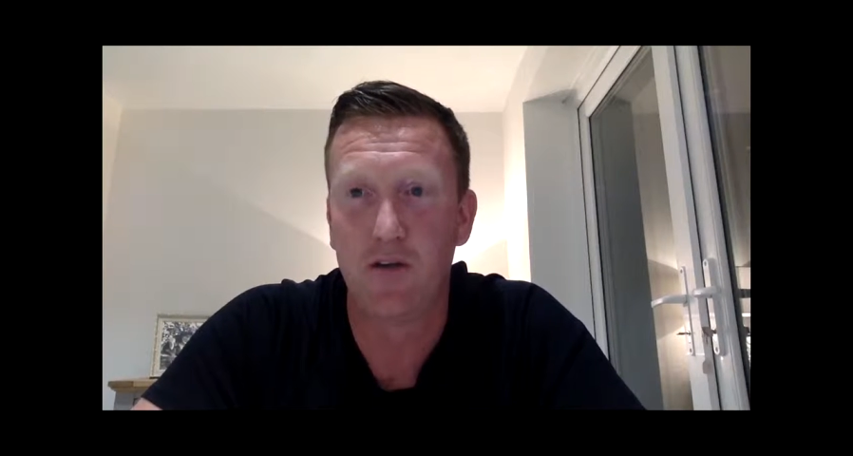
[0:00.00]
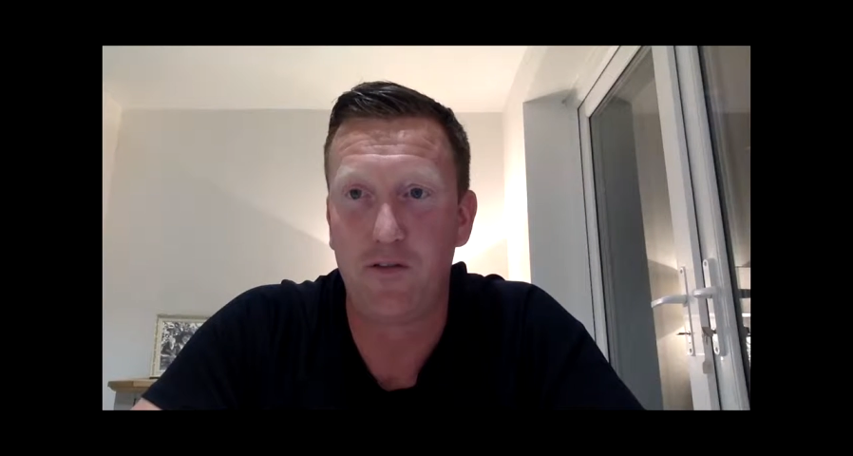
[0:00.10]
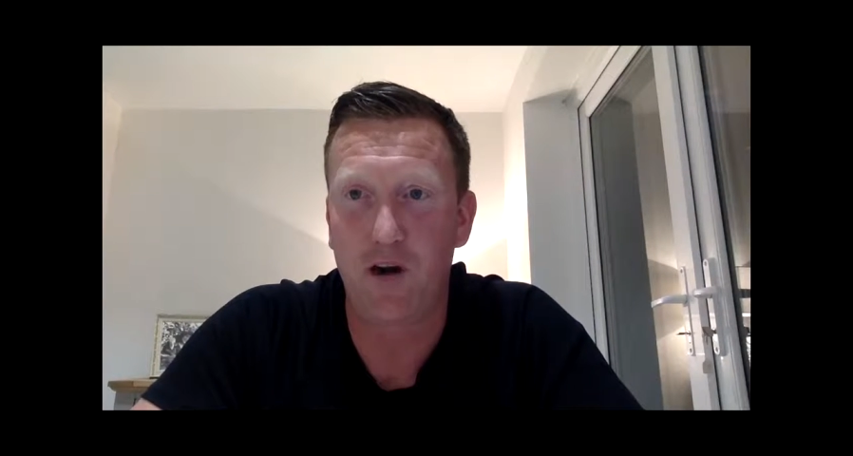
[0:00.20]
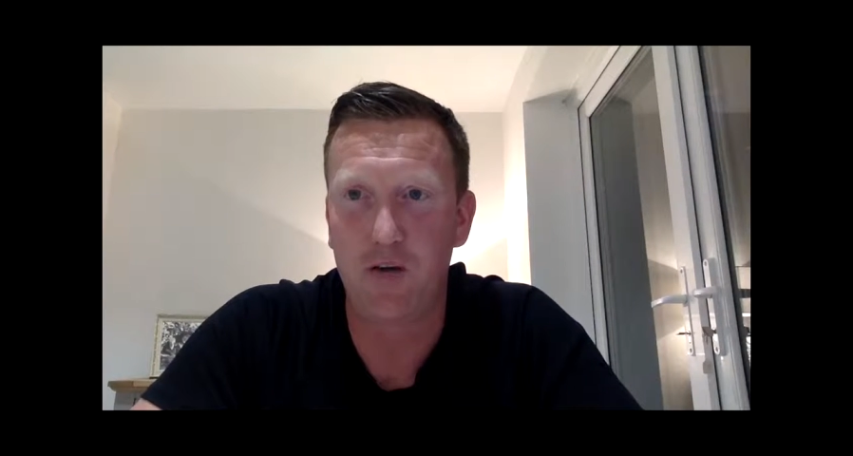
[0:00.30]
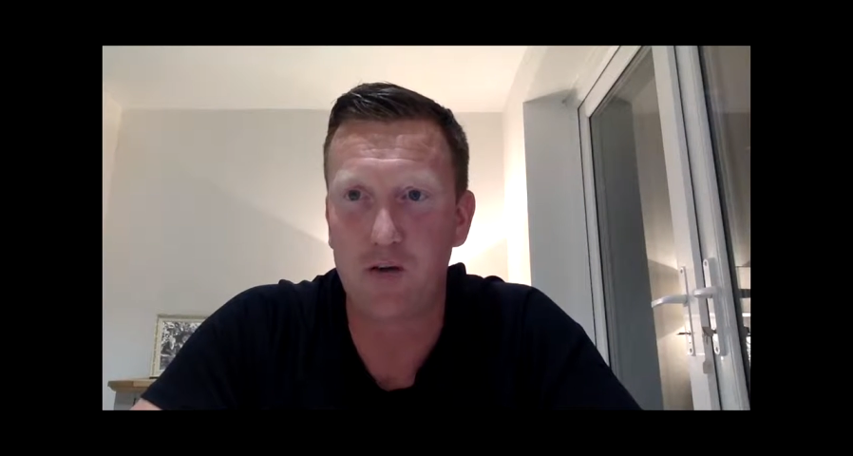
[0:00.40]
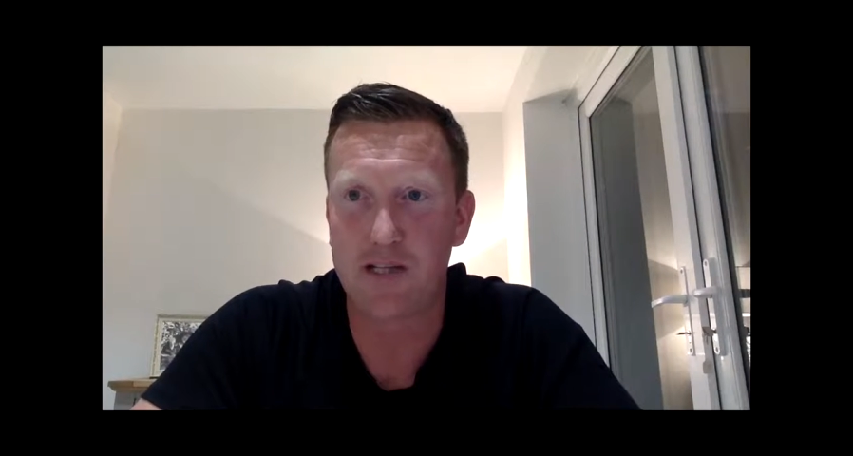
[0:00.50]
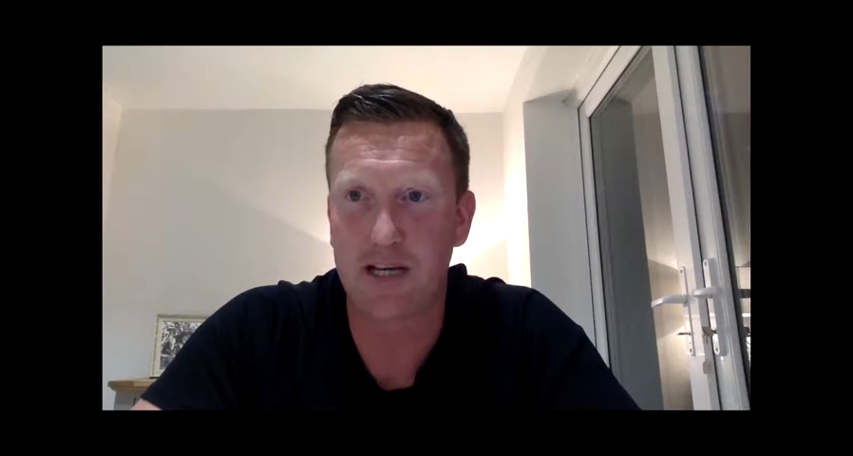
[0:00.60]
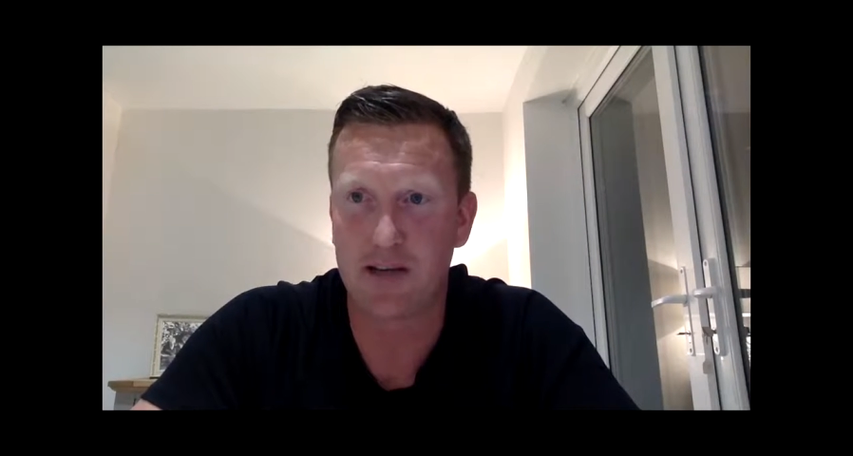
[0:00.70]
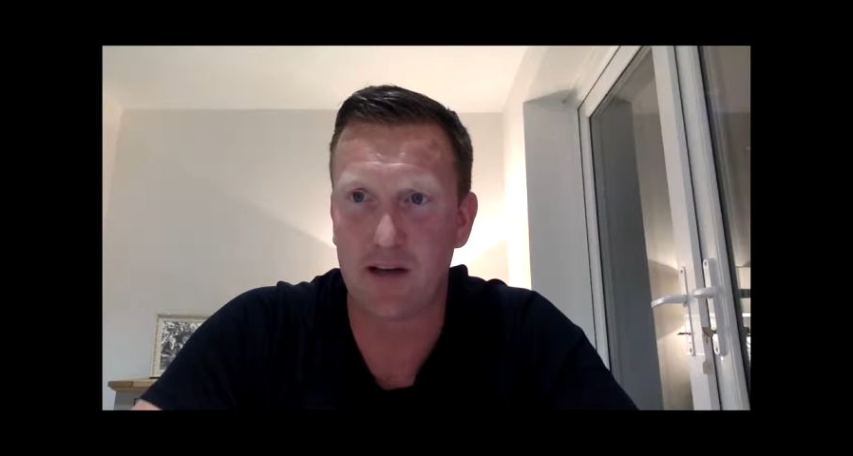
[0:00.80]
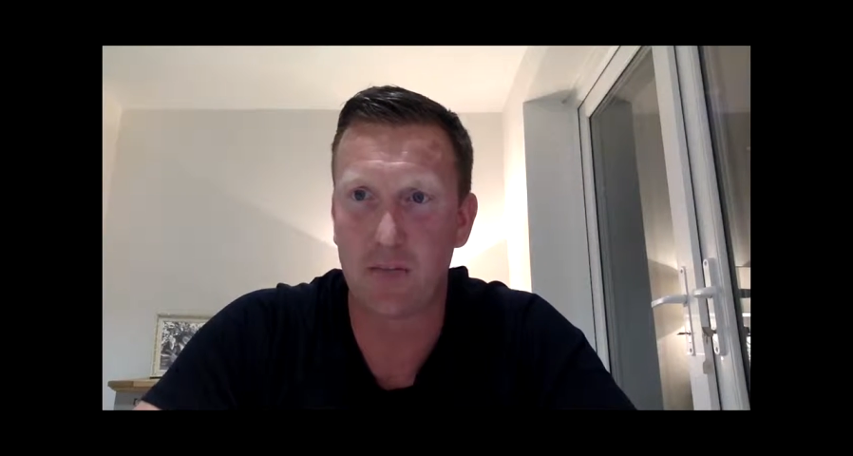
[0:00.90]
5 or
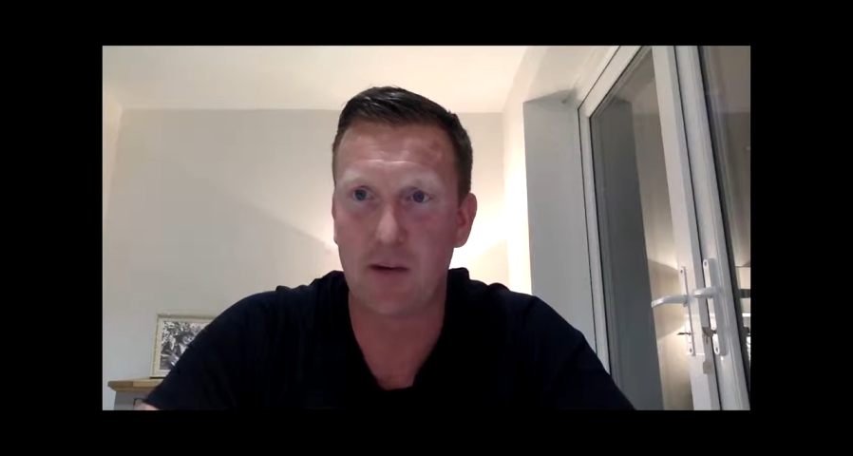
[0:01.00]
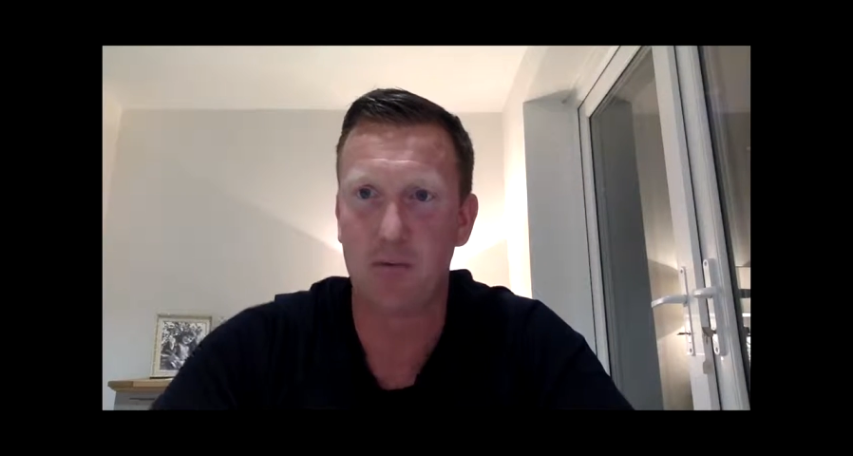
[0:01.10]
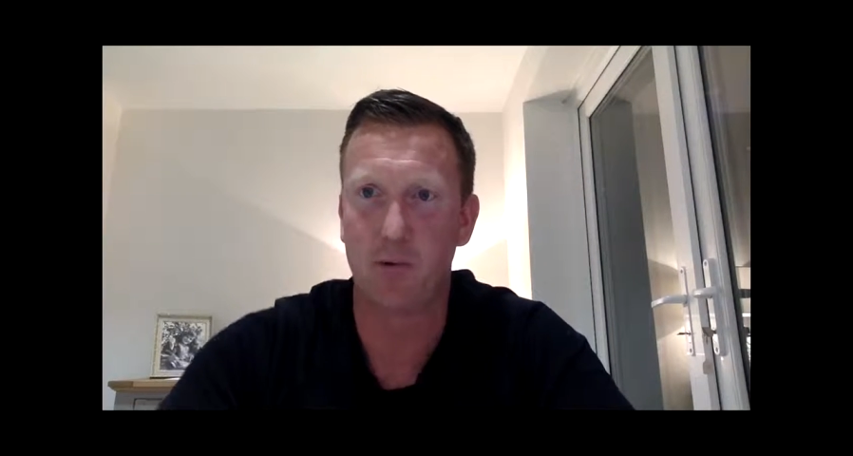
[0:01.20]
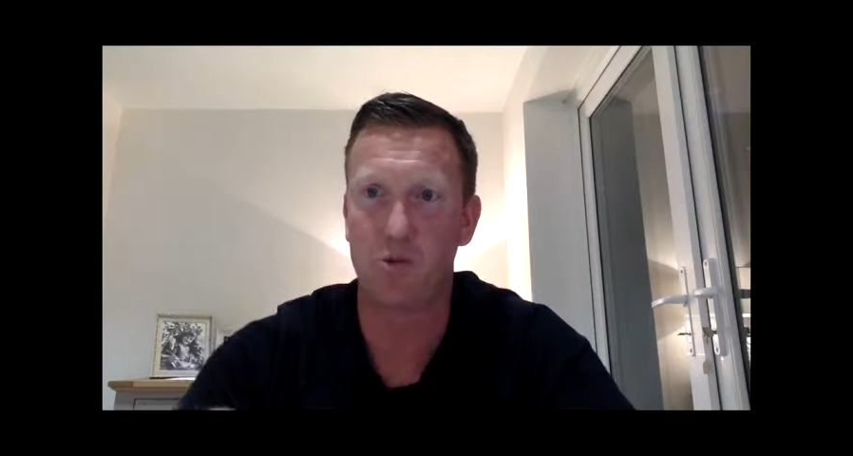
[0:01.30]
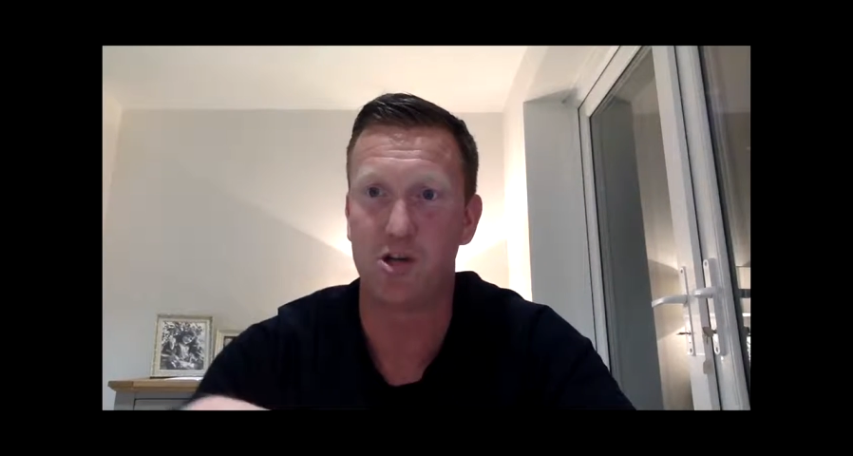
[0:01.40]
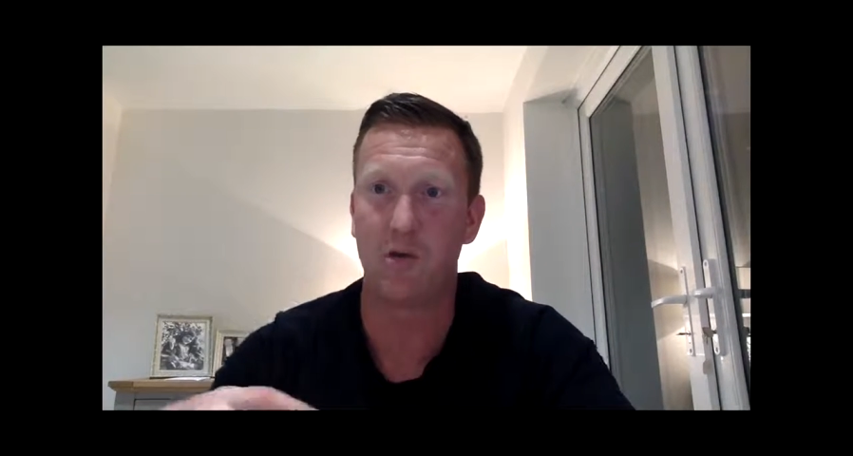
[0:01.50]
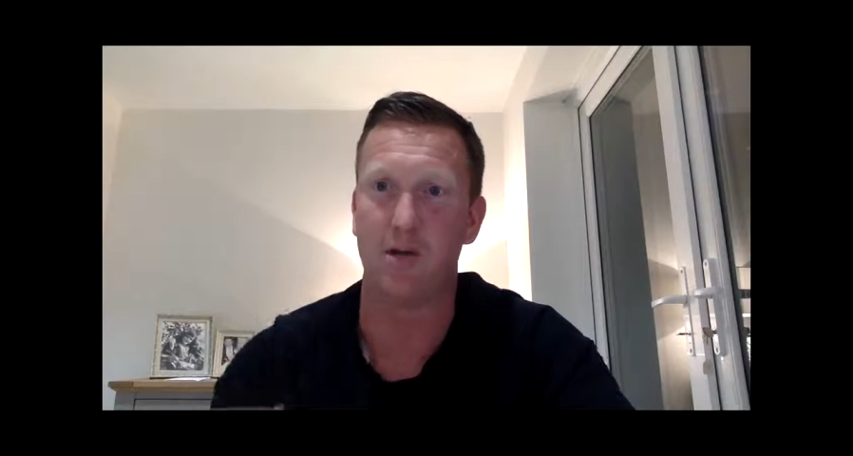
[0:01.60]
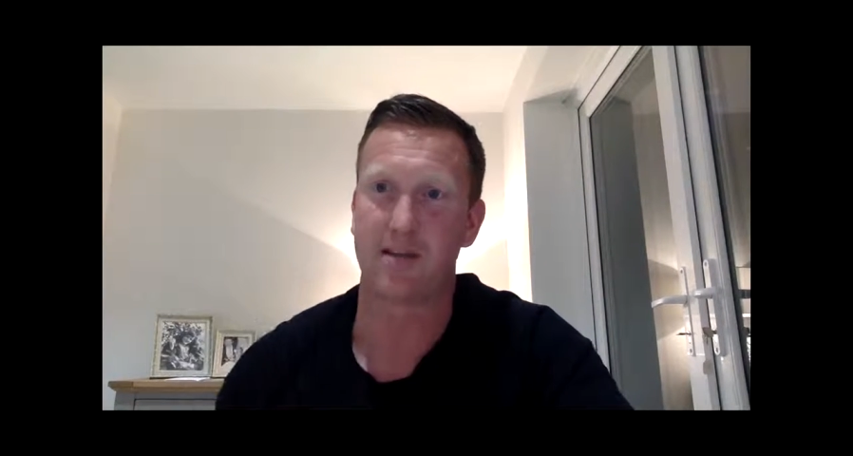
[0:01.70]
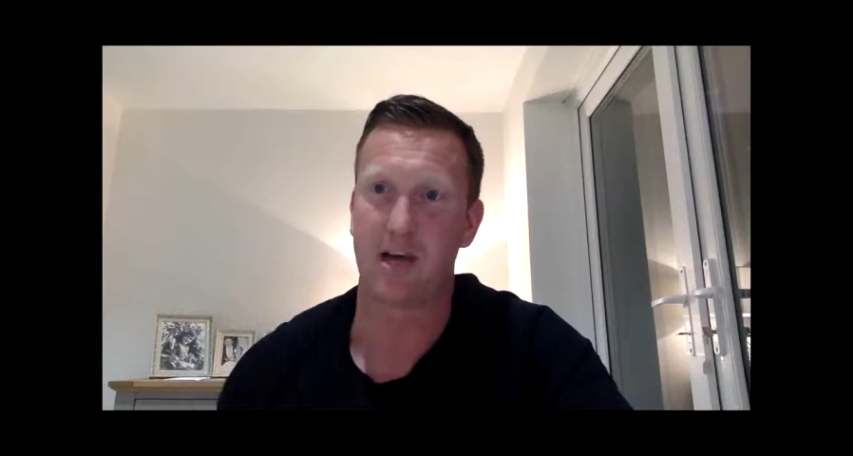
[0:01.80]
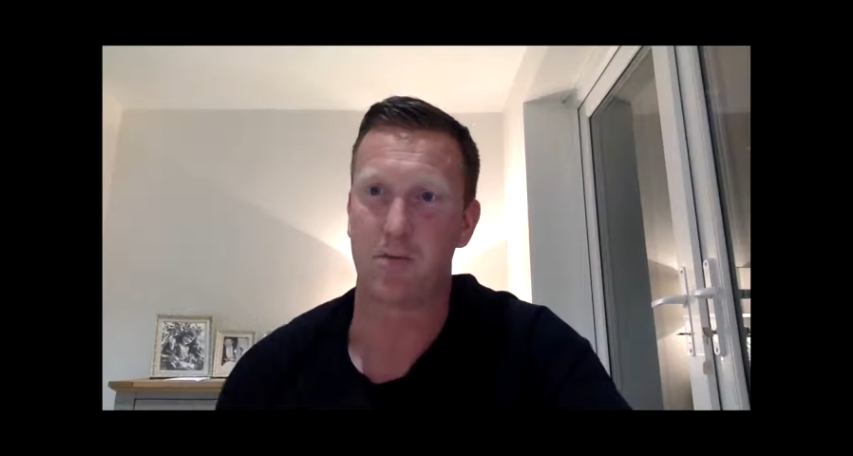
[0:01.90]
6 other people do
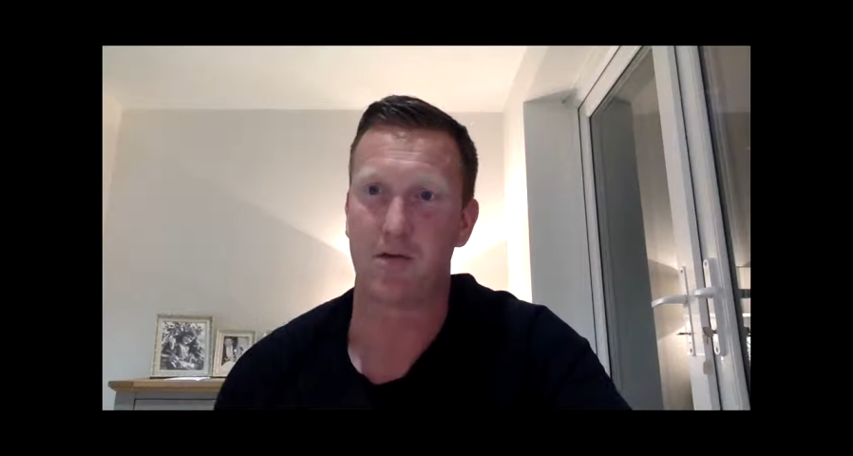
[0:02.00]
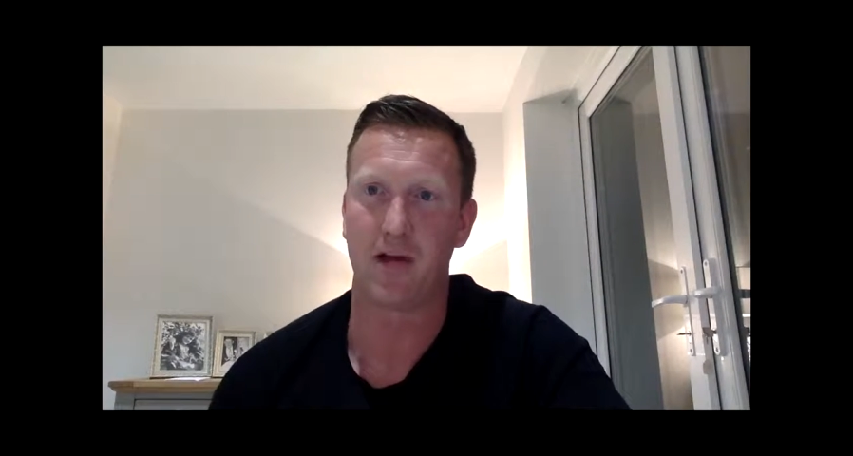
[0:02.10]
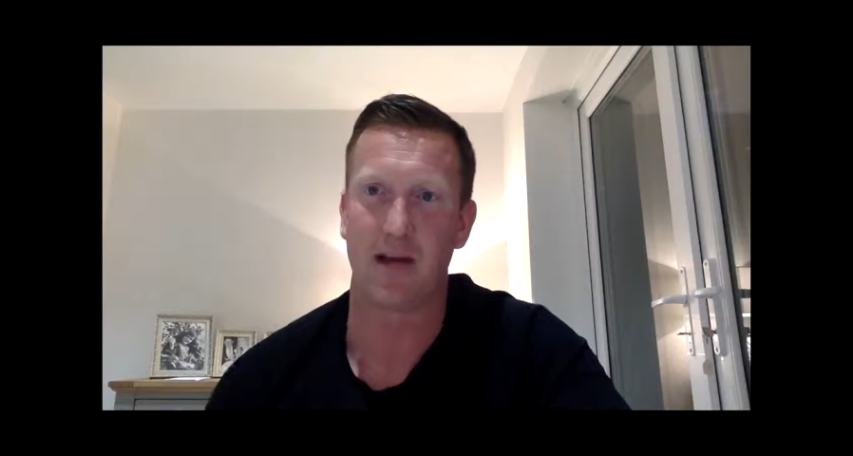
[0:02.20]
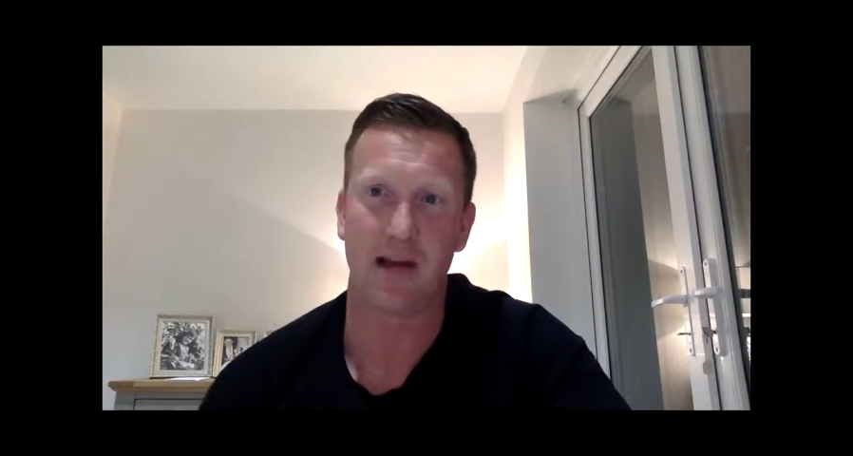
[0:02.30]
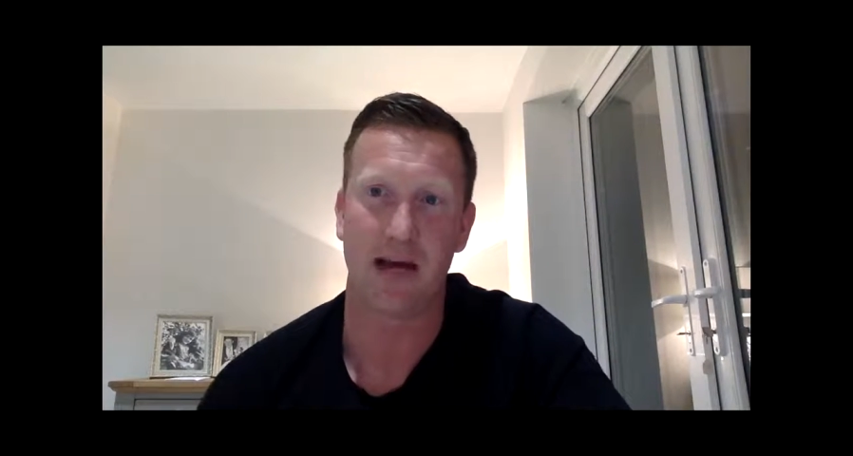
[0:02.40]
the same thing.